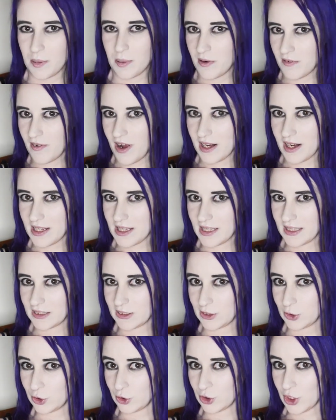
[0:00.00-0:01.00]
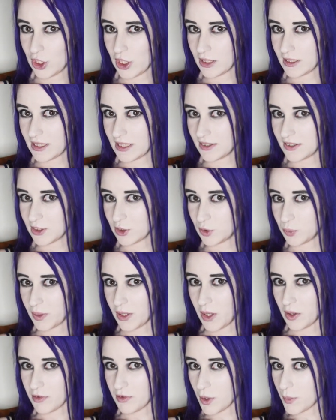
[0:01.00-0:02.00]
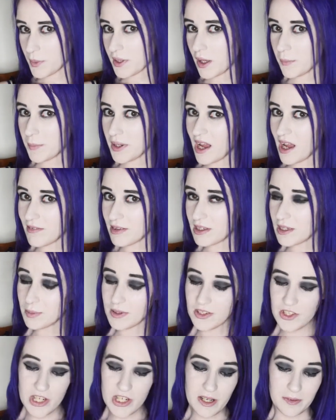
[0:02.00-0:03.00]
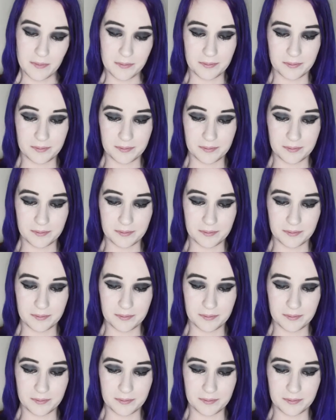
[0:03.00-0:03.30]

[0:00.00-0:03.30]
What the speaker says: Pravana is so strong that it just went over it without me having to bleach it out.